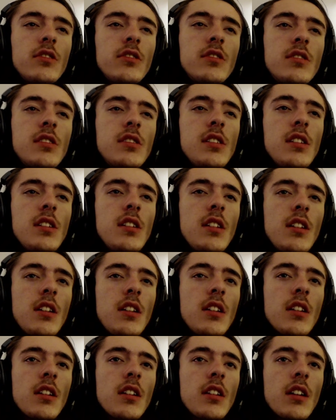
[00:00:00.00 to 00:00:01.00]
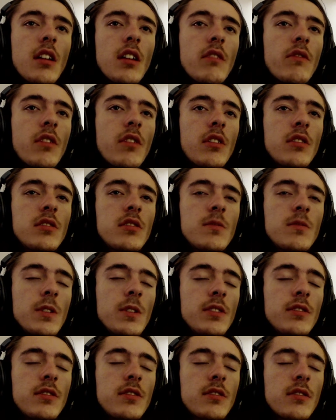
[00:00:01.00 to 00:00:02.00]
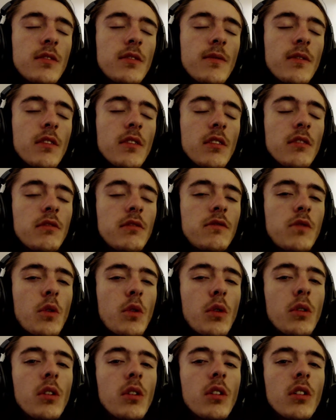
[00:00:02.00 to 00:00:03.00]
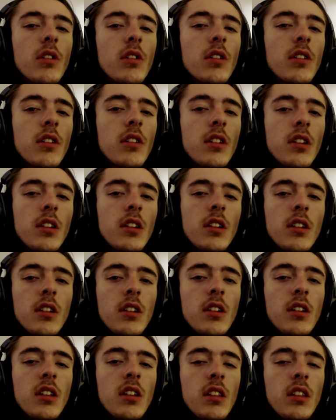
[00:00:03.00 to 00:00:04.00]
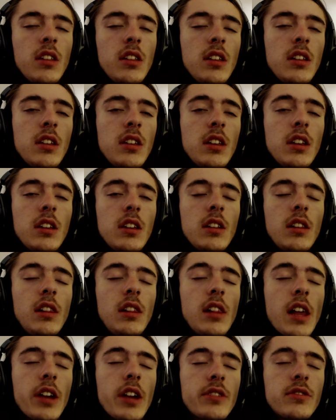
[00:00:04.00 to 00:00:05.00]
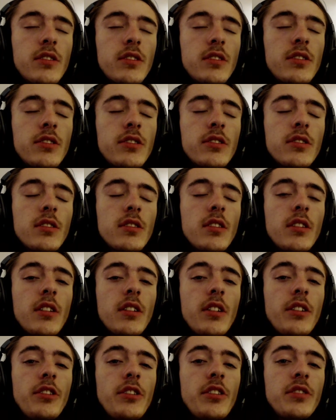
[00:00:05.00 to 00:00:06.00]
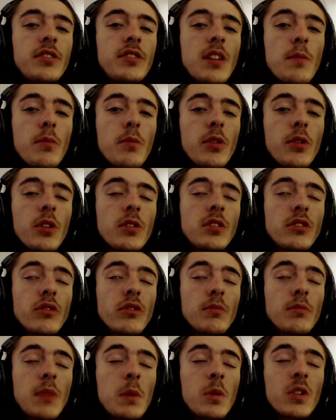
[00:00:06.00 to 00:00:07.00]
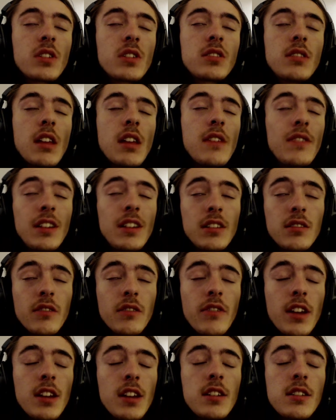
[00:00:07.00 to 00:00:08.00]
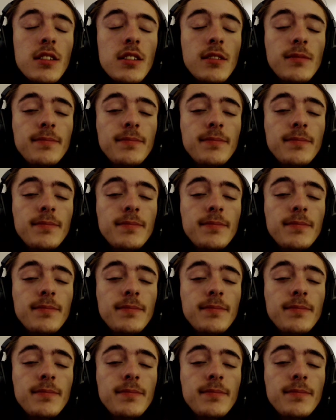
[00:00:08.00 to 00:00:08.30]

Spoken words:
seeing advertisements for the Lexus December to Remember savings event,